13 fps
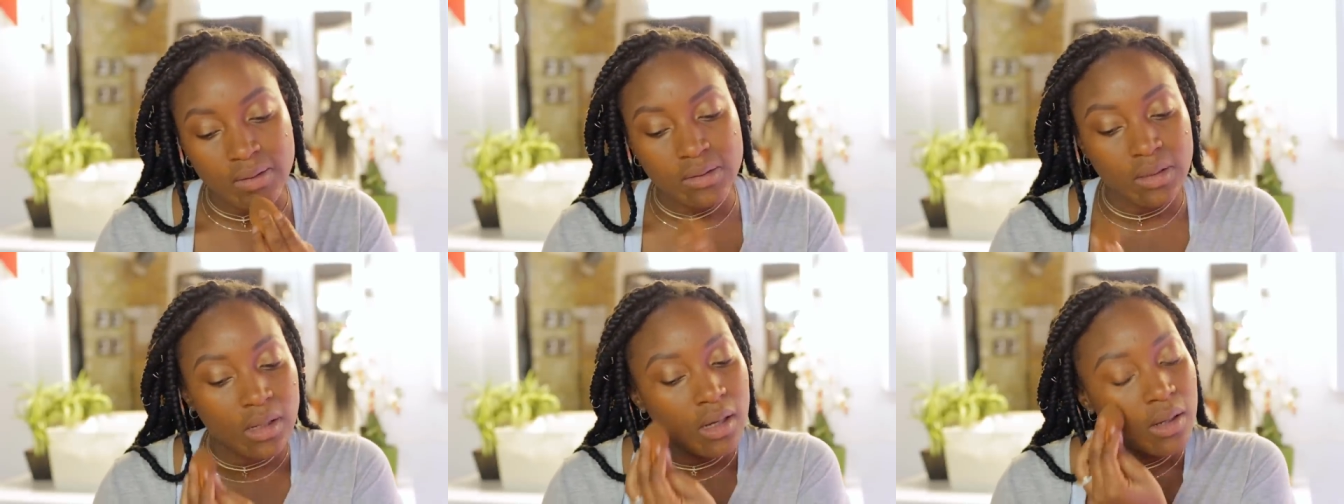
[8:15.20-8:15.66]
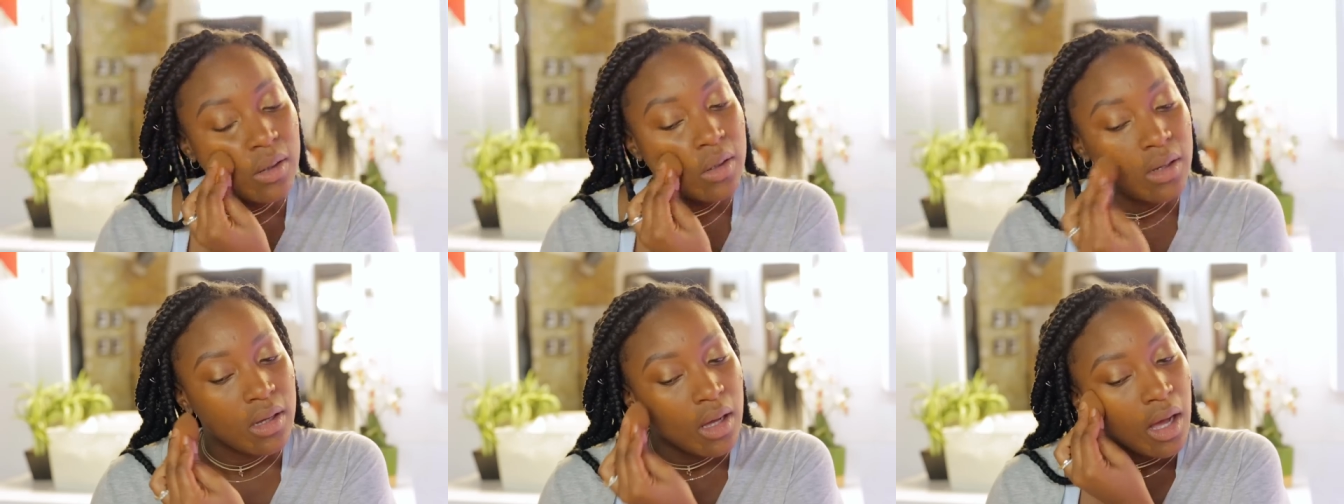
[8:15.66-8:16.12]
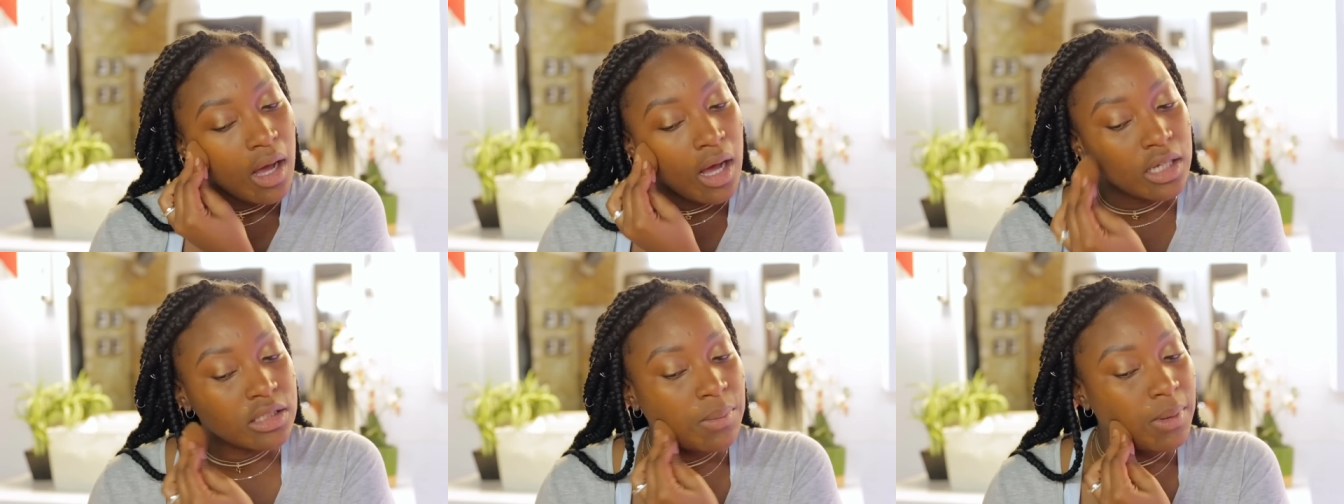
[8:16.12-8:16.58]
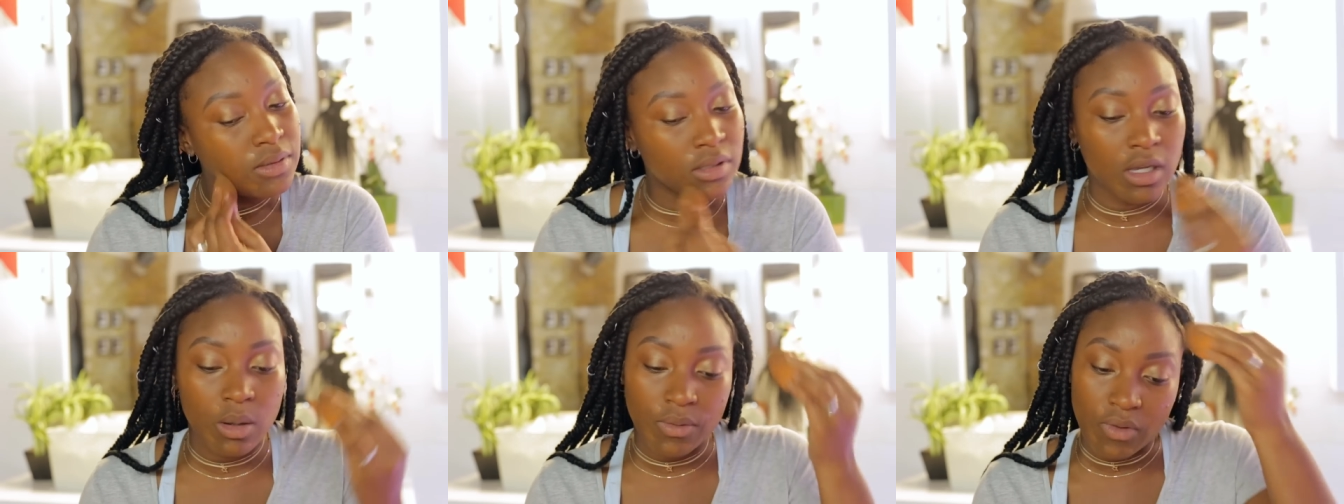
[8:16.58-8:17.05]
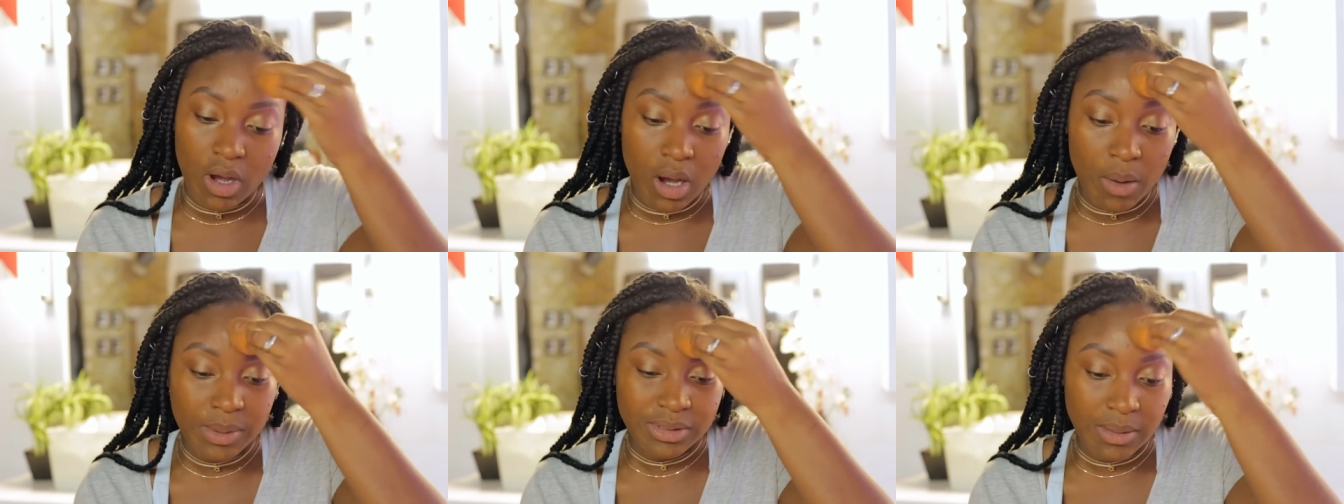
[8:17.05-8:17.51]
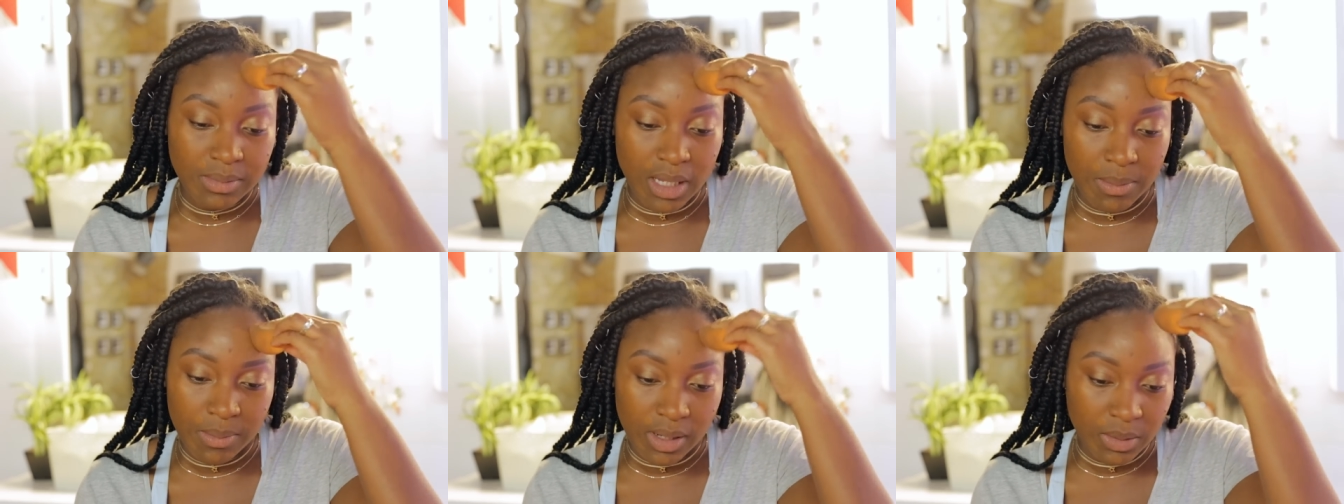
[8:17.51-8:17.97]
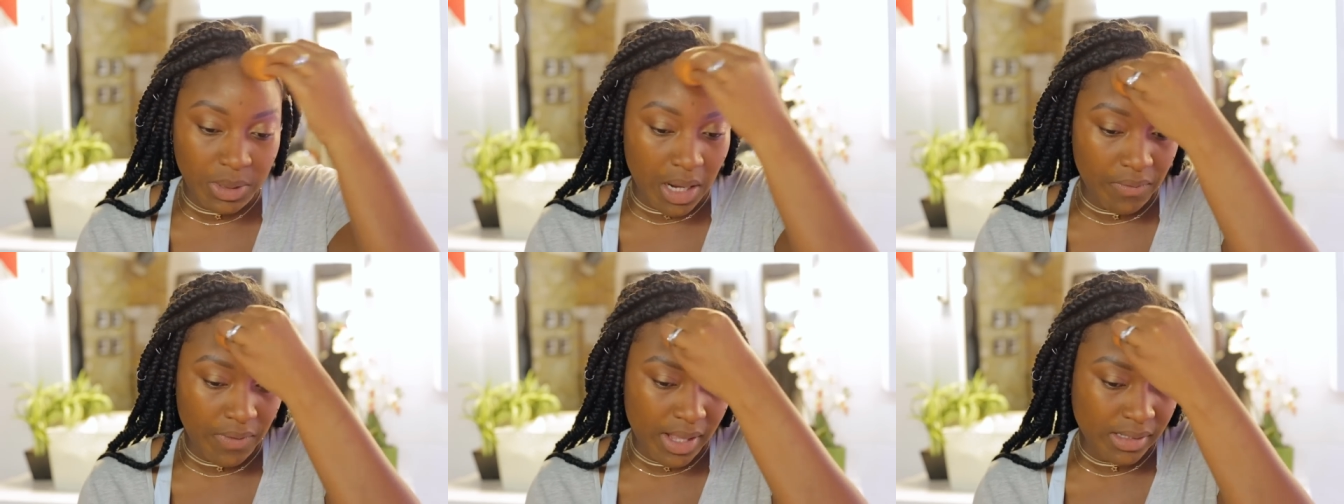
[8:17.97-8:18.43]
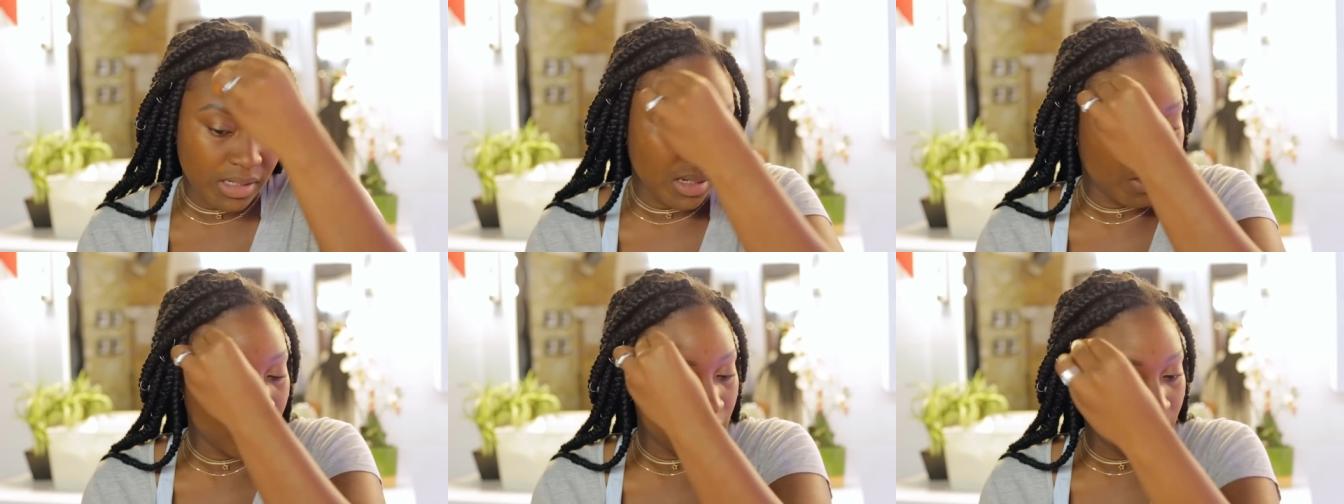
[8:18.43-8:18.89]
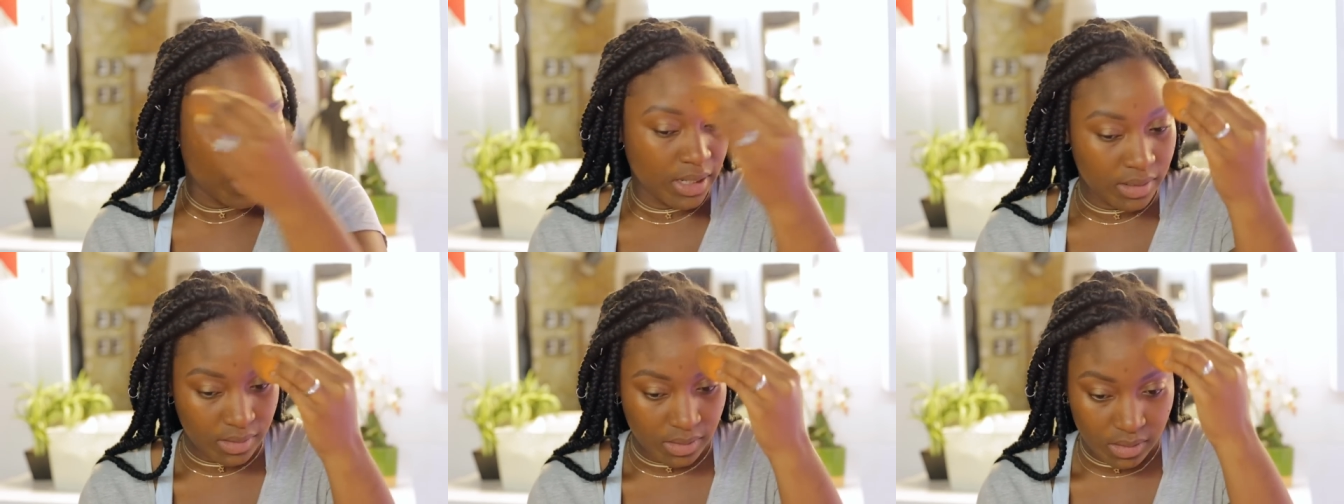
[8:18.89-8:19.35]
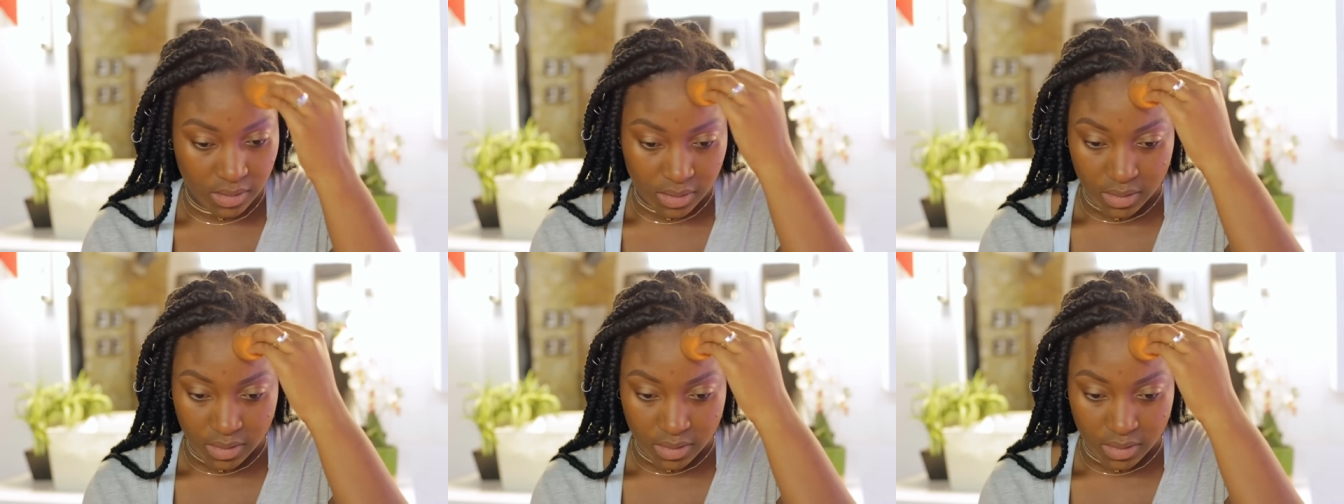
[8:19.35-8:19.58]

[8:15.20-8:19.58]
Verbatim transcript: to go. I was supposed to go with Carl in September, but we never ended up going.